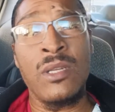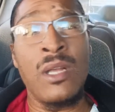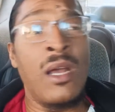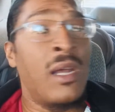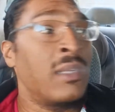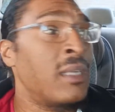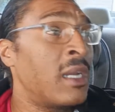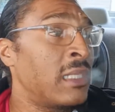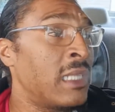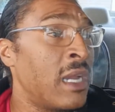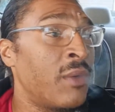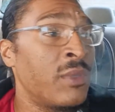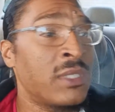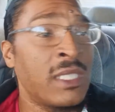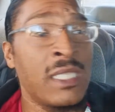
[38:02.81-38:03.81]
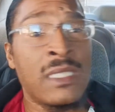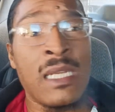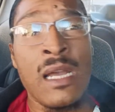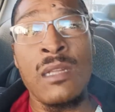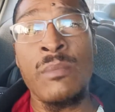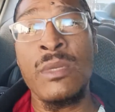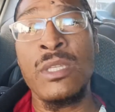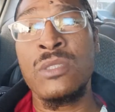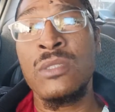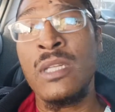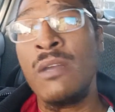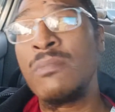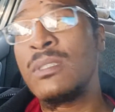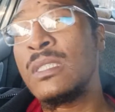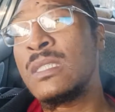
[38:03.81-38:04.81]
Oh no, that was this kind of missile.
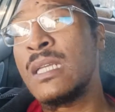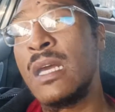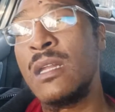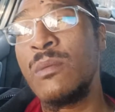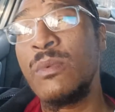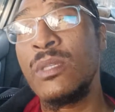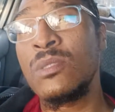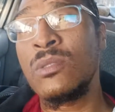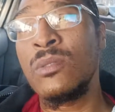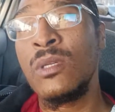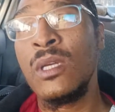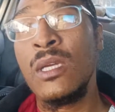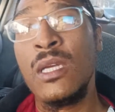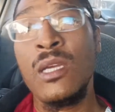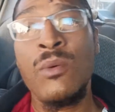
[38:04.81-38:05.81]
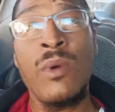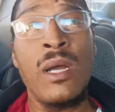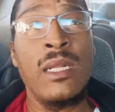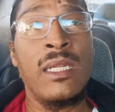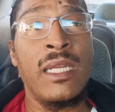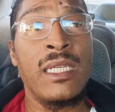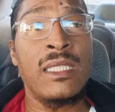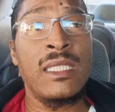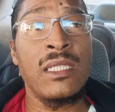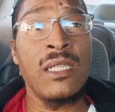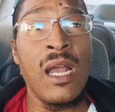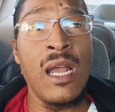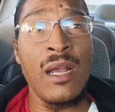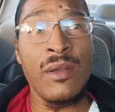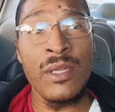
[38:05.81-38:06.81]
That was this kind of missile. It wasn't this.
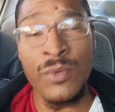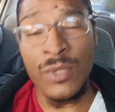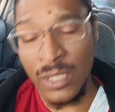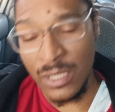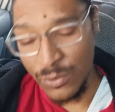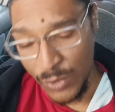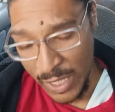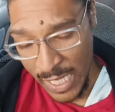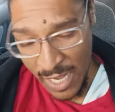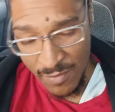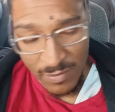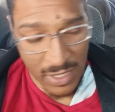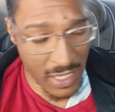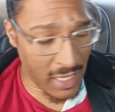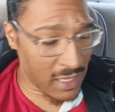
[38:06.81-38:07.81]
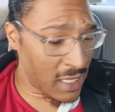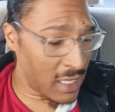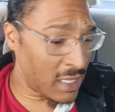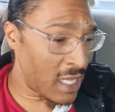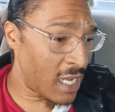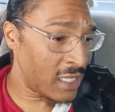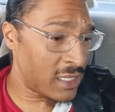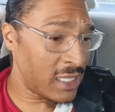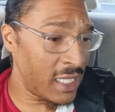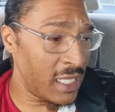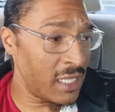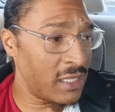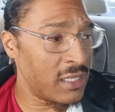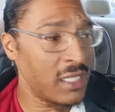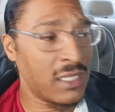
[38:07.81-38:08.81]
No, we gave him these and he launched
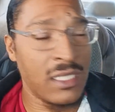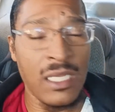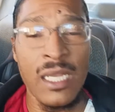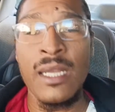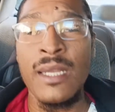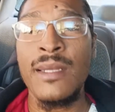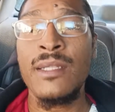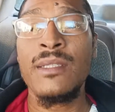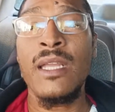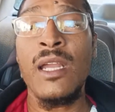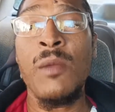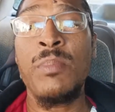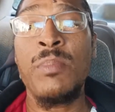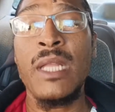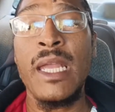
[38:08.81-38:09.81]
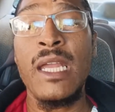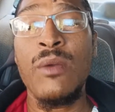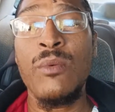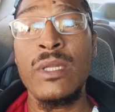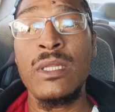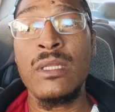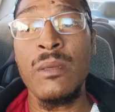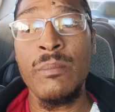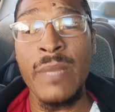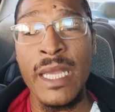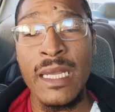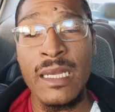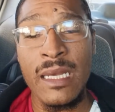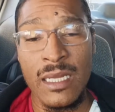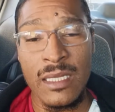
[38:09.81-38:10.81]
these. This and that. They're playing with the
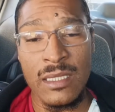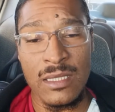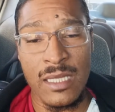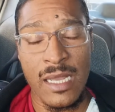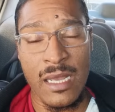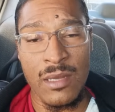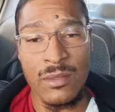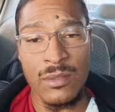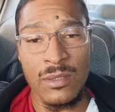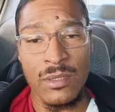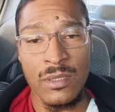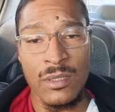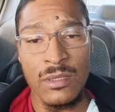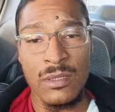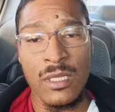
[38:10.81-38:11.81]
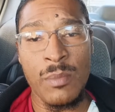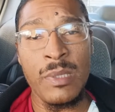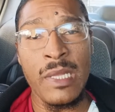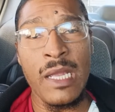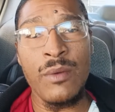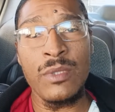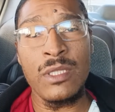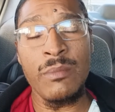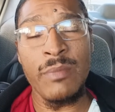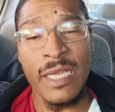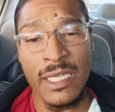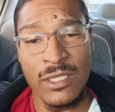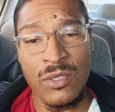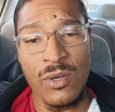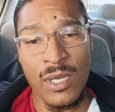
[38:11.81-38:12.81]
big guns now. They're playing with the
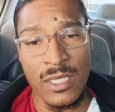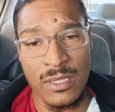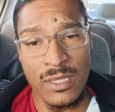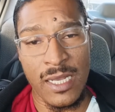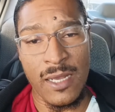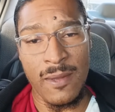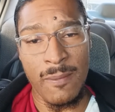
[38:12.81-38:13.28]
big toys now.